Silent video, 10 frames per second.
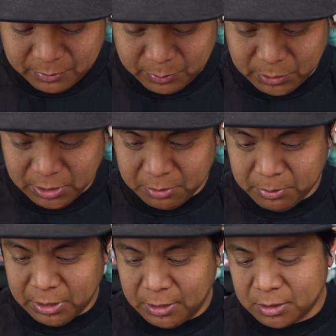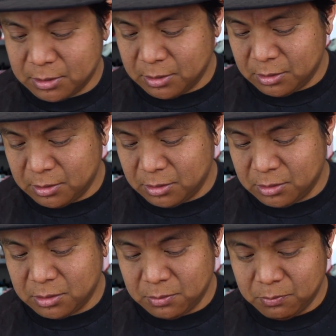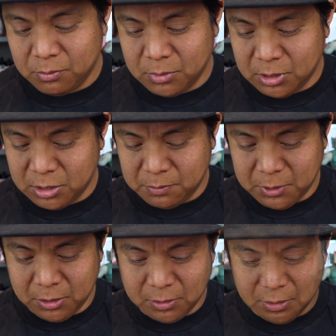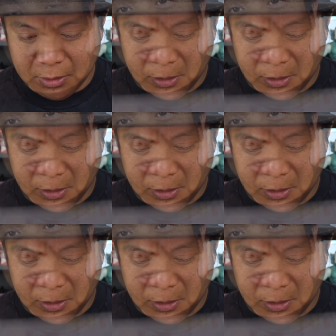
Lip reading: But the box is mint.